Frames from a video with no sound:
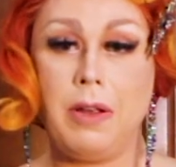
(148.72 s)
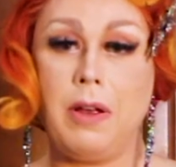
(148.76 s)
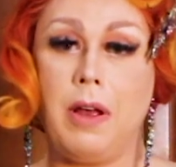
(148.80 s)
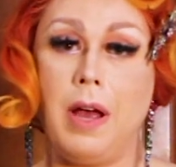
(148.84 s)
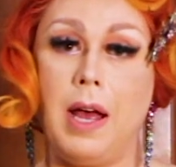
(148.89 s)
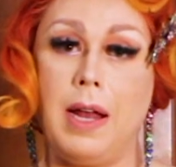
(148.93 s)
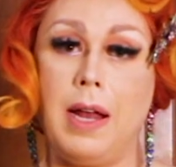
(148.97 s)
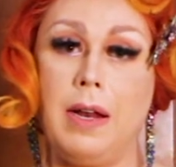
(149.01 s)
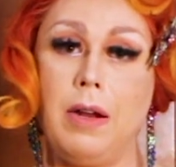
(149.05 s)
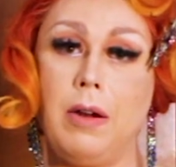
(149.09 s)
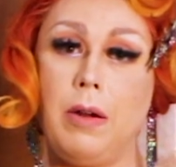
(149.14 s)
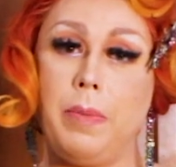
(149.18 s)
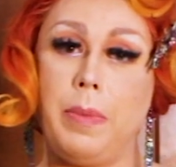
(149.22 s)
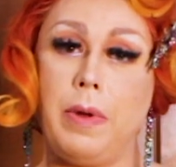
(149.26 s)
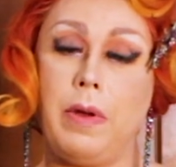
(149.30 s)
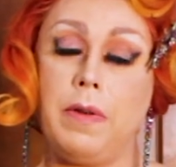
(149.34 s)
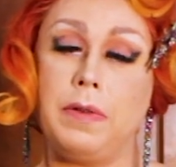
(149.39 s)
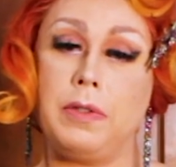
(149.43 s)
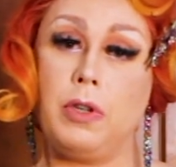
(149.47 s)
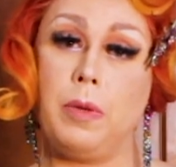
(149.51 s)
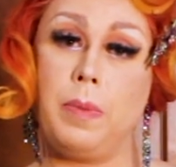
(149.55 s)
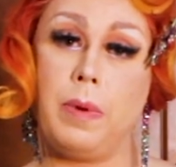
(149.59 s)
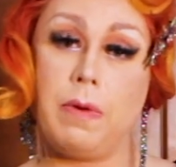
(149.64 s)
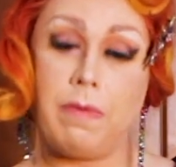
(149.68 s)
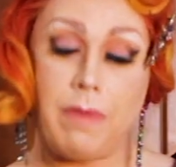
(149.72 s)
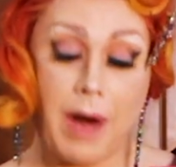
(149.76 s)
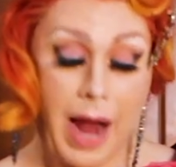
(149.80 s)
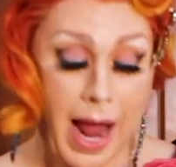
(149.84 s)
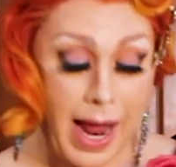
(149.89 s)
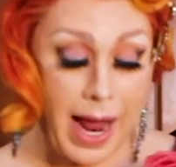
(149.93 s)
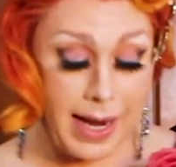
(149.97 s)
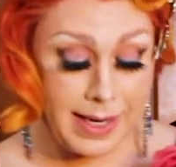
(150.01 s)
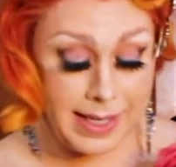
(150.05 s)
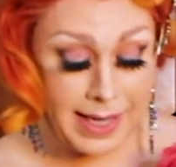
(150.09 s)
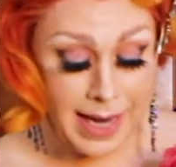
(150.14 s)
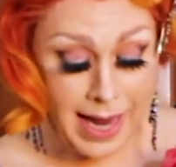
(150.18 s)
a little bit of super
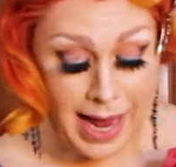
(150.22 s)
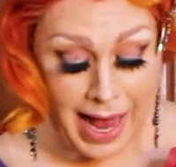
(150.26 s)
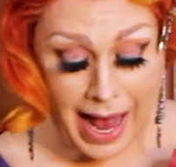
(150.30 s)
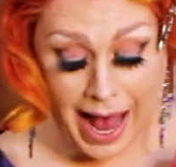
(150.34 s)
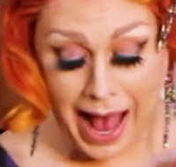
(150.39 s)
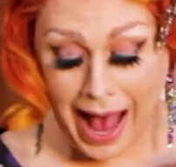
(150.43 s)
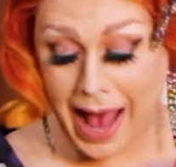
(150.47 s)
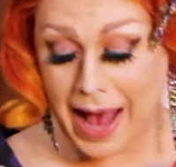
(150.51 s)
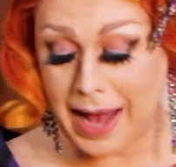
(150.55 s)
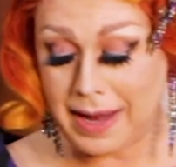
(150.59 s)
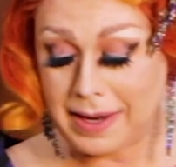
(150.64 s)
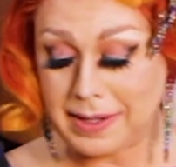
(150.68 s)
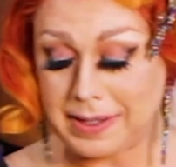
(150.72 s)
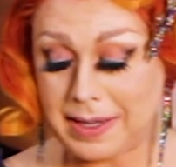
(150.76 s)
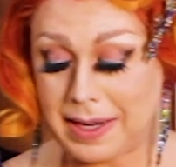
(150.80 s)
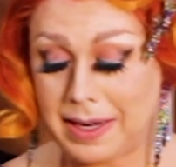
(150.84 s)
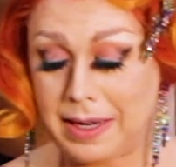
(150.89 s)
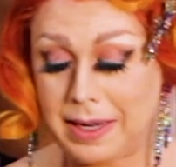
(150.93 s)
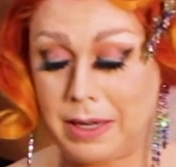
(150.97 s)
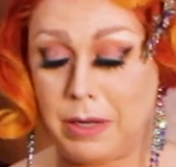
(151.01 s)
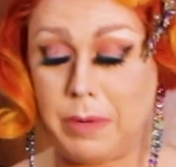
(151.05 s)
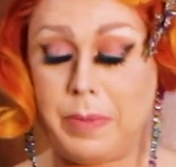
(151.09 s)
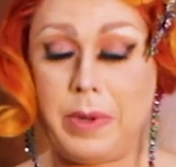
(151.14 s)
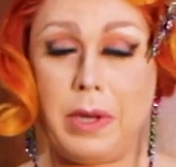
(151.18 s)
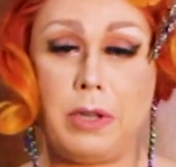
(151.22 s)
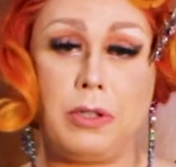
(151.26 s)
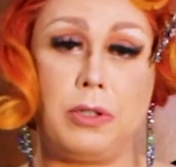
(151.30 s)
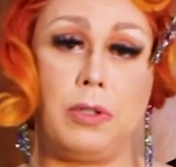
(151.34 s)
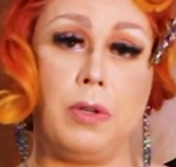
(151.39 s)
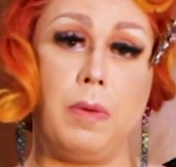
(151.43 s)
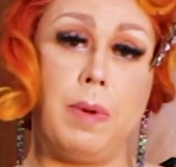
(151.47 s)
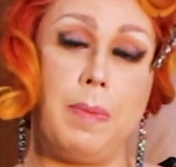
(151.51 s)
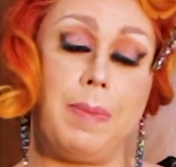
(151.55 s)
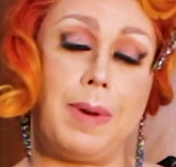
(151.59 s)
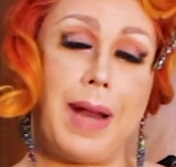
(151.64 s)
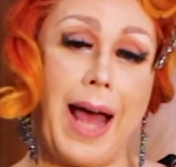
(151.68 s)
red and a little bit of
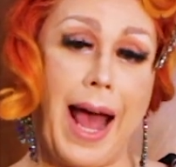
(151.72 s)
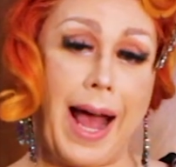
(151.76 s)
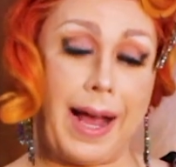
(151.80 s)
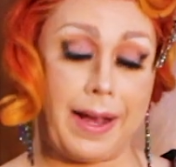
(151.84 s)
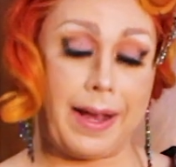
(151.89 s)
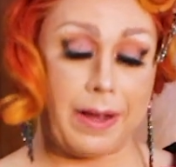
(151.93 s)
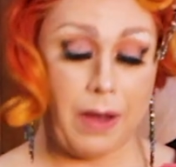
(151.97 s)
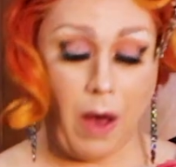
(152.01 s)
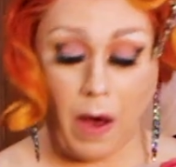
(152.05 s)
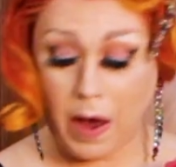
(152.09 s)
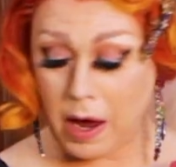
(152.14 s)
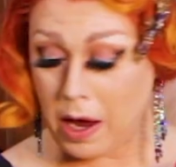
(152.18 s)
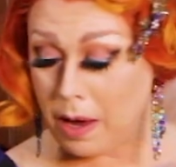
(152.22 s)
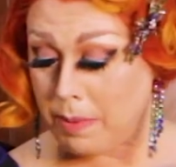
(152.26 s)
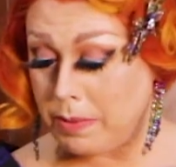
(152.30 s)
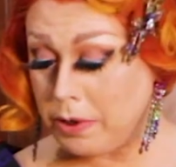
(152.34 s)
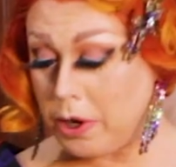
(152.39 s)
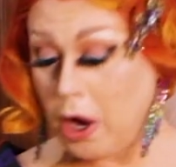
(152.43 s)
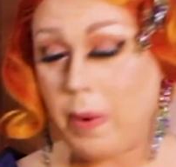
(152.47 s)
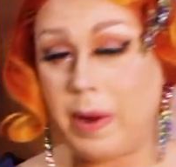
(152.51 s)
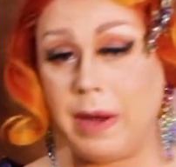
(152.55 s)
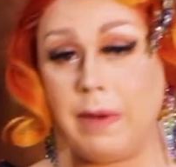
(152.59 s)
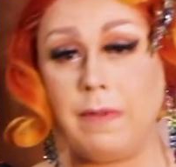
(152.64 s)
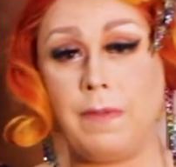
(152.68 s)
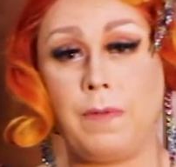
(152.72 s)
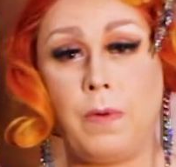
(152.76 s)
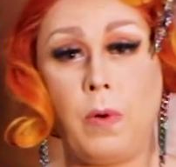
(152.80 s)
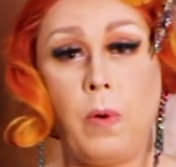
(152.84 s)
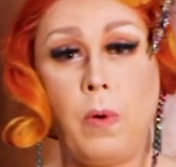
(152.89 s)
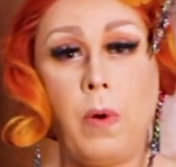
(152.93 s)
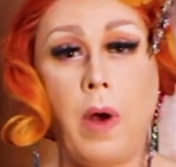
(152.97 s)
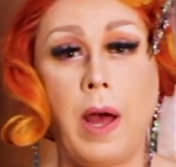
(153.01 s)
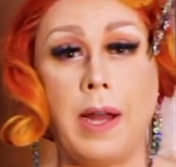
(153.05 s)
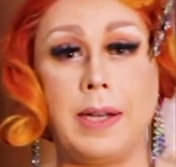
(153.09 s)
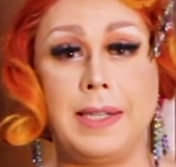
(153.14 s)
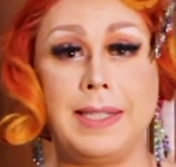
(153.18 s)
super black. I am going
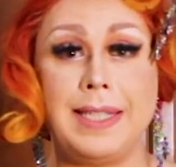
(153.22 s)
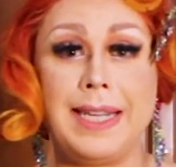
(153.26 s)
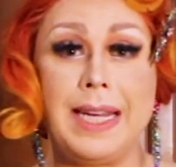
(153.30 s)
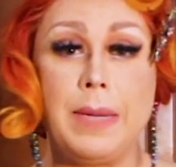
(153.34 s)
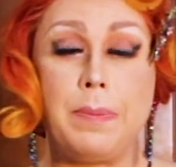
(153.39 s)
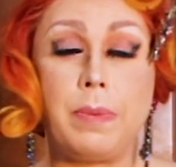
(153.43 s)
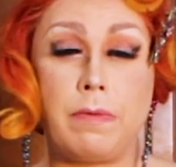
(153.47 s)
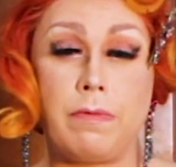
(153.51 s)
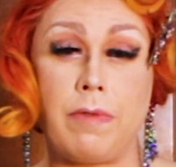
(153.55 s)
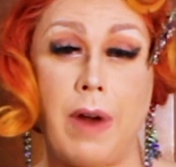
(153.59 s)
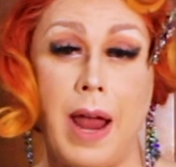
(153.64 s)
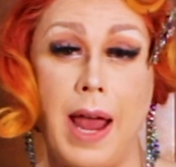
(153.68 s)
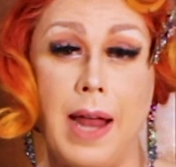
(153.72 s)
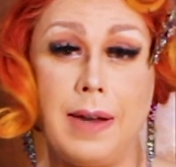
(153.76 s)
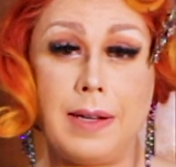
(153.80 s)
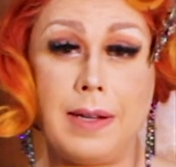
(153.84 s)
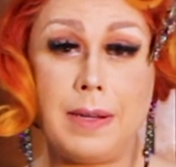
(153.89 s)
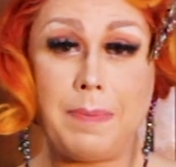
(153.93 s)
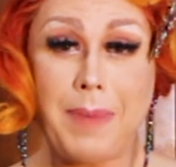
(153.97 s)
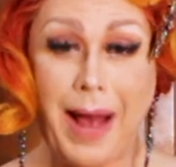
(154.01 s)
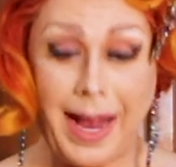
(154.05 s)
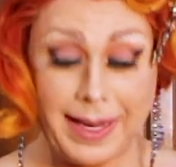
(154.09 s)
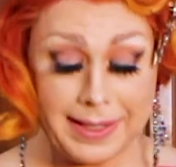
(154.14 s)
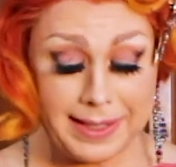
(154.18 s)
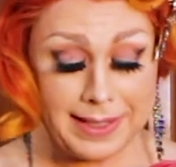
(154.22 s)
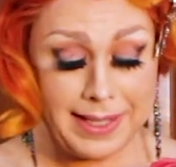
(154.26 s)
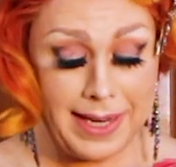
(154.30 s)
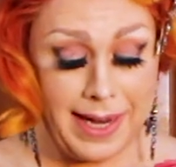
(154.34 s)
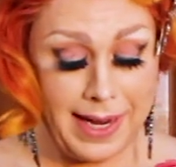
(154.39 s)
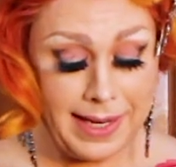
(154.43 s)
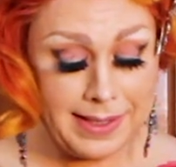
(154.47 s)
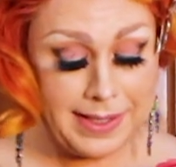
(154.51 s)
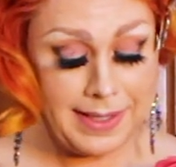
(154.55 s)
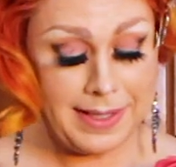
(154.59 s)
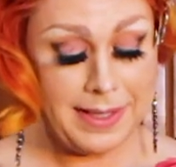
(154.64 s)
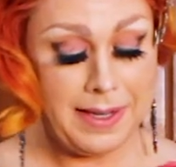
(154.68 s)
for a deep red
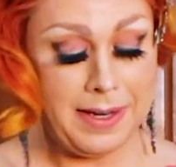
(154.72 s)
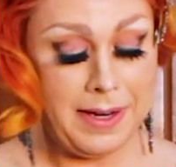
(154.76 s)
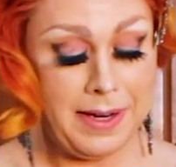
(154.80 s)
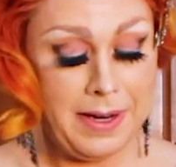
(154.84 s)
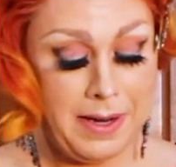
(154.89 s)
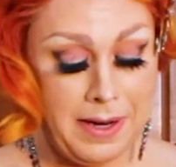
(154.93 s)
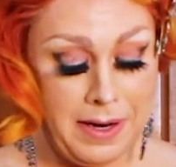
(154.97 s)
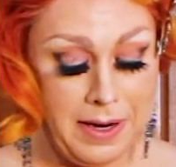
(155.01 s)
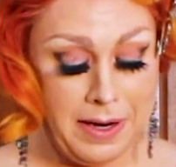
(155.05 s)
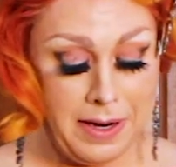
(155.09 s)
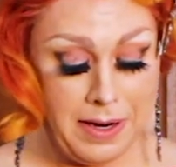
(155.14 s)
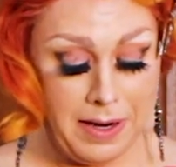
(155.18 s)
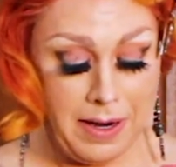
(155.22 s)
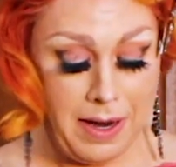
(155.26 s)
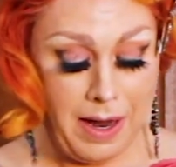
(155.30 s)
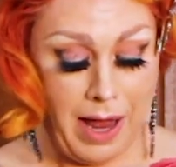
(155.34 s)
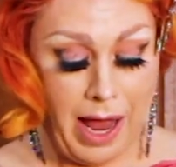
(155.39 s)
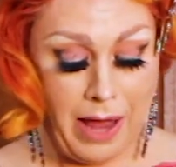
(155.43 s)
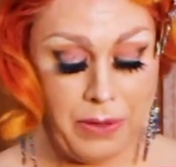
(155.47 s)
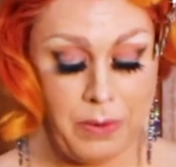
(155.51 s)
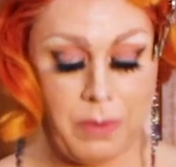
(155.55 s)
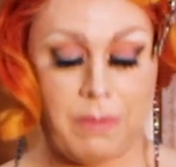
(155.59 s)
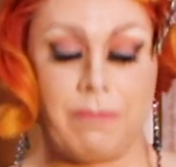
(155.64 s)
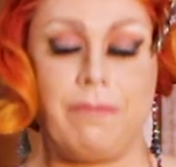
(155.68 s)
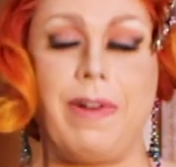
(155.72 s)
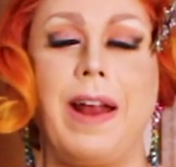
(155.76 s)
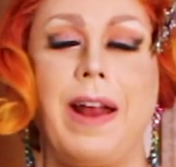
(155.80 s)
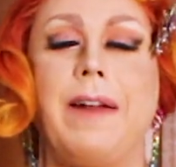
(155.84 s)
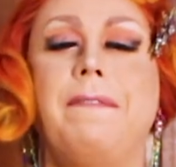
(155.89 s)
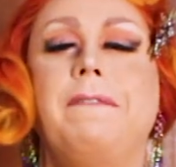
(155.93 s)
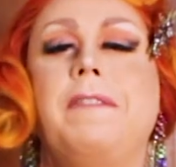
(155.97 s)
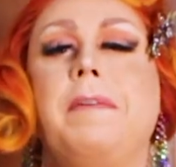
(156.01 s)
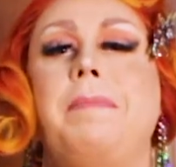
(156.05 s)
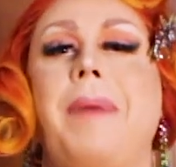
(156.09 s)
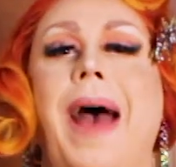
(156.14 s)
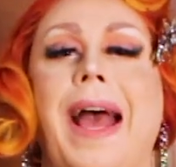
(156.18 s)
basket. I thought red
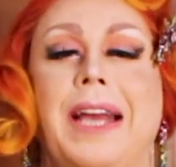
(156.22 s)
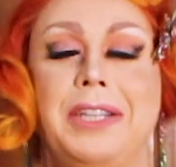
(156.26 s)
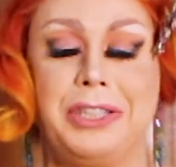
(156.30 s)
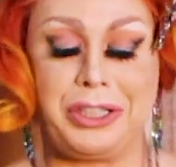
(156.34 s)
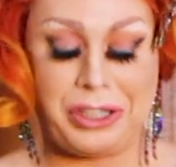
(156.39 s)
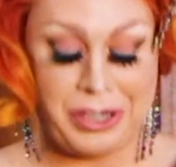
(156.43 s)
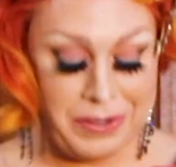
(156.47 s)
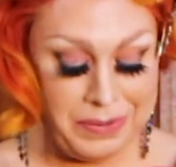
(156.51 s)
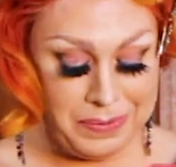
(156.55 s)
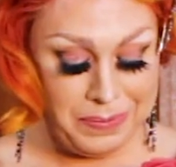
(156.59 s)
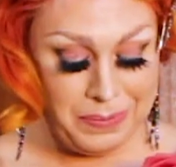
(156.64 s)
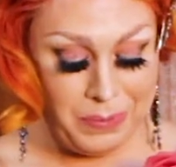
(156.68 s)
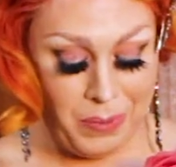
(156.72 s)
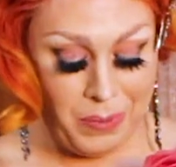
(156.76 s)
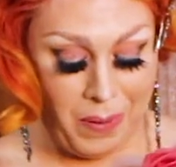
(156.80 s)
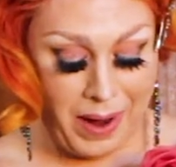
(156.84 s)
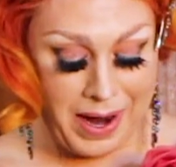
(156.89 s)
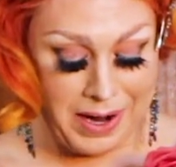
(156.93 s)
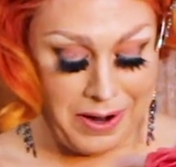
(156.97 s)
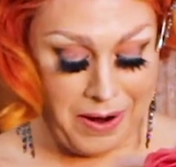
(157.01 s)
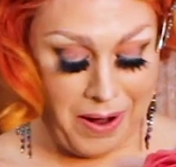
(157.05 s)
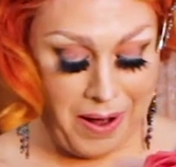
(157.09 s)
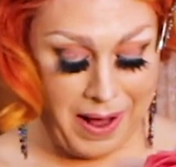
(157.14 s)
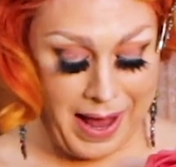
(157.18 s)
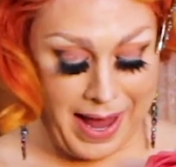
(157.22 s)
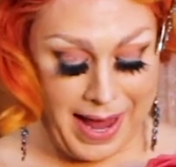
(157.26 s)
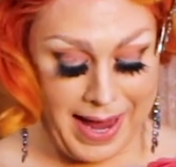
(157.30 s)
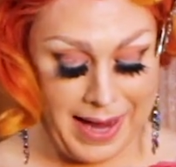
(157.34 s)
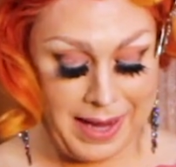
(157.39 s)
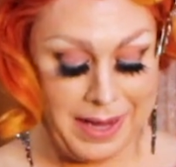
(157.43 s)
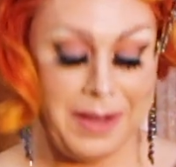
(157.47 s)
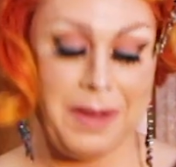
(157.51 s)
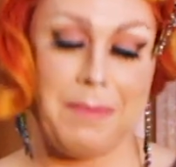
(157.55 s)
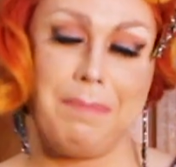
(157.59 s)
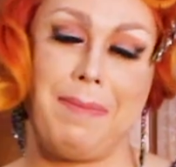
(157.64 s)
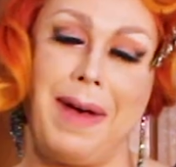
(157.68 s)
for passion. Why not, eh?
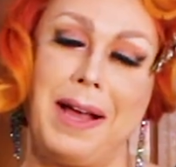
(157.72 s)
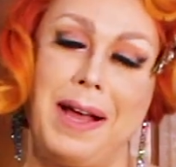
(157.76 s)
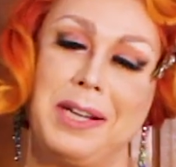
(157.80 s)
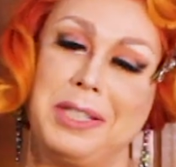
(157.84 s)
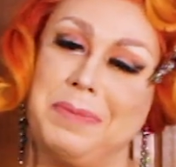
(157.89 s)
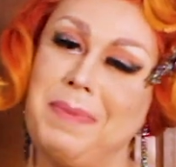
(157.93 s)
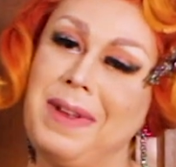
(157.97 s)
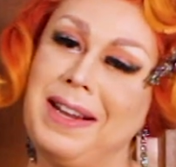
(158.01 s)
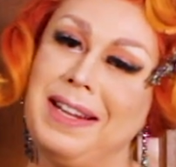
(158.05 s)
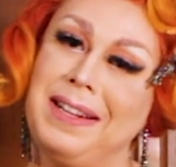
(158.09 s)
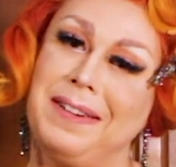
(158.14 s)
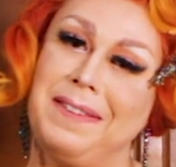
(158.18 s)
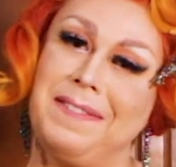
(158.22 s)
Match my little